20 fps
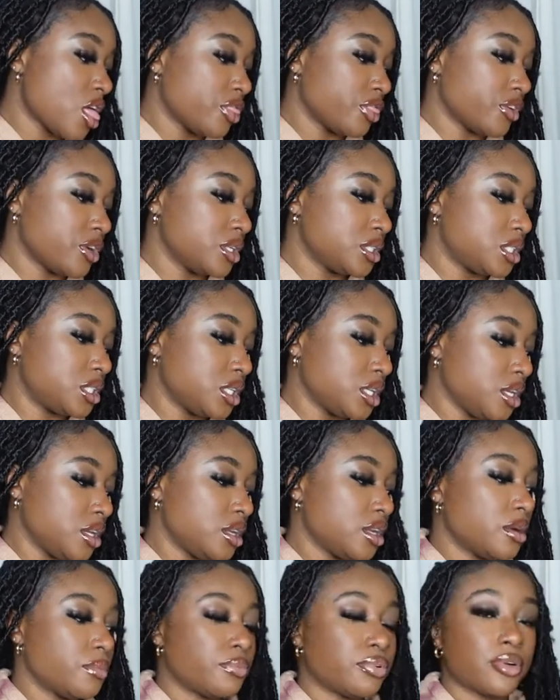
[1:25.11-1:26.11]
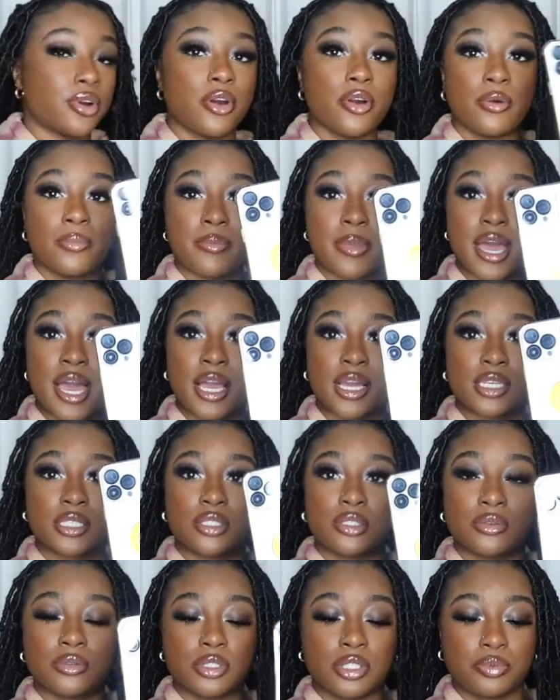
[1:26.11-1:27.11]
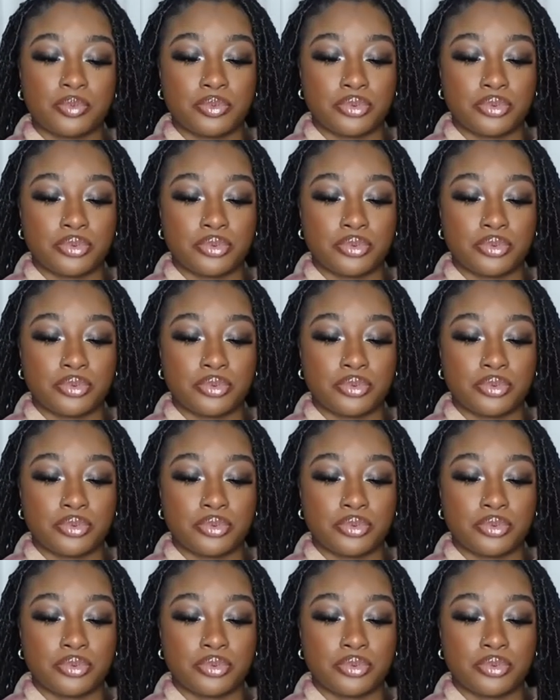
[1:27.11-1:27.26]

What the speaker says: 13 Pro Max, so it's